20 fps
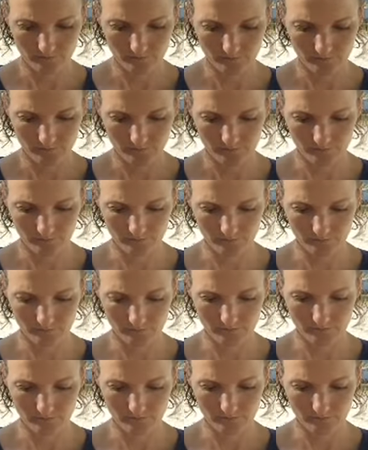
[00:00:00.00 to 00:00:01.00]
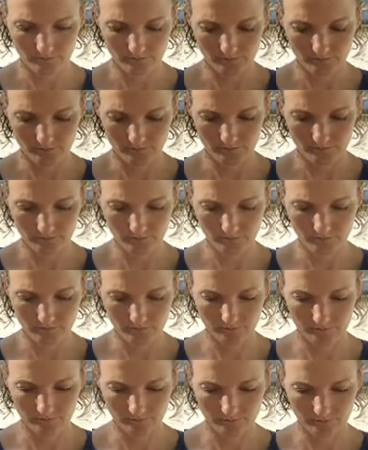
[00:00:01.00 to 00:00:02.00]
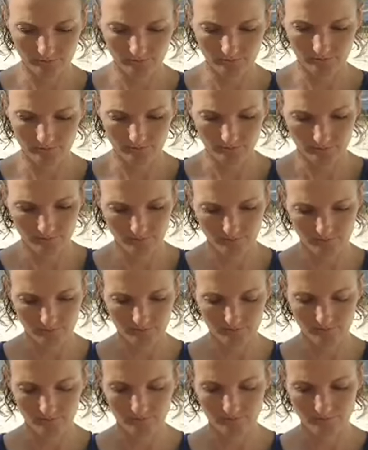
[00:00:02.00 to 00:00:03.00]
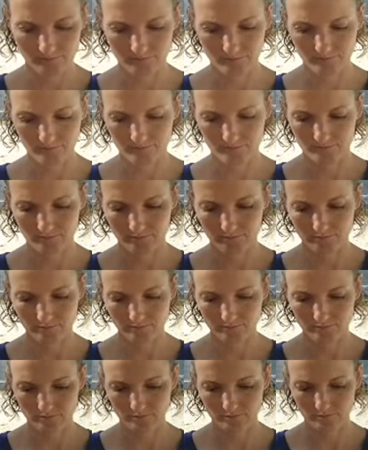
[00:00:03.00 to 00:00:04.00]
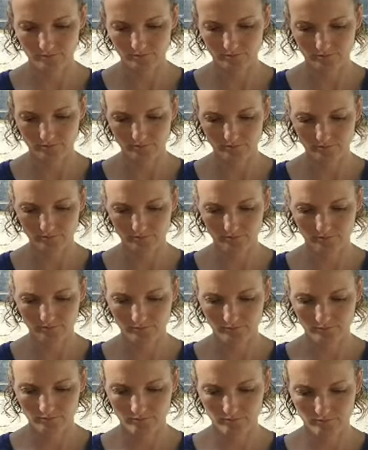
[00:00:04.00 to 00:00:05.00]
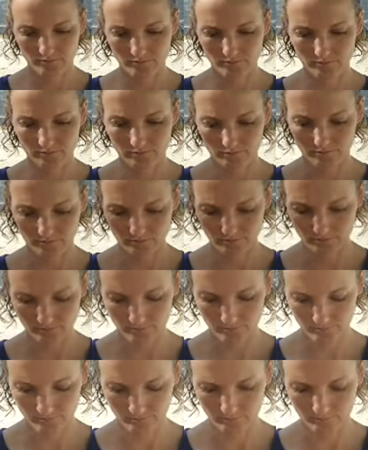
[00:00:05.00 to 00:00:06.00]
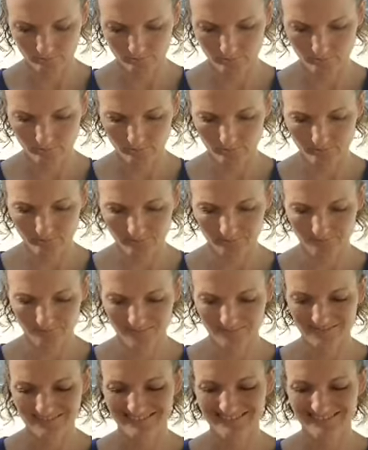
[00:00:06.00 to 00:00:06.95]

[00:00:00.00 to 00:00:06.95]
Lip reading: (not speaking)